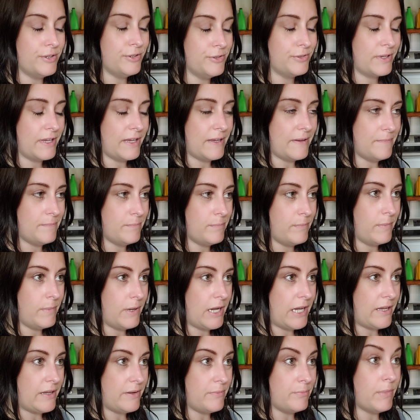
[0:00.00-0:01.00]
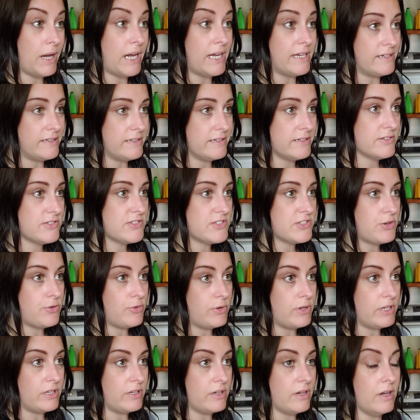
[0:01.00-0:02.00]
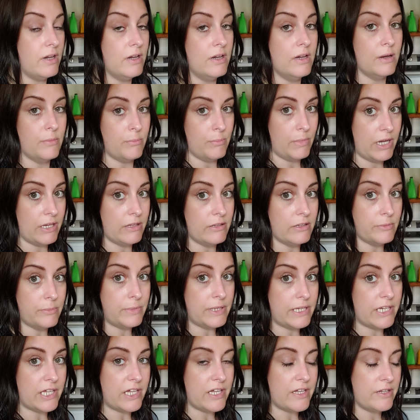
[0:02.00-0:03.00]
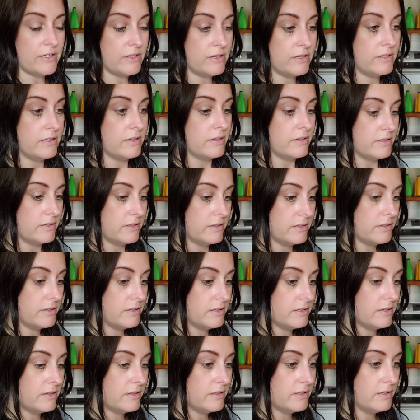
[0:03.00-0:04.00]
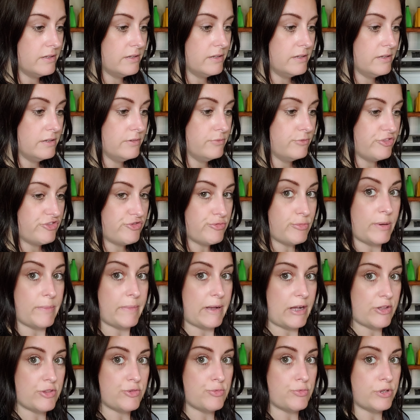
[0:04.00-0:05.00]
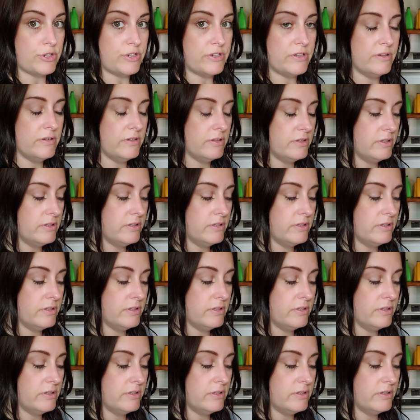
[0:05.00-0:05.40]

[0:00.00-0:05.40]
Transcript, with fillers: okay, my mind is going a mile a minute. Wish my mouth would.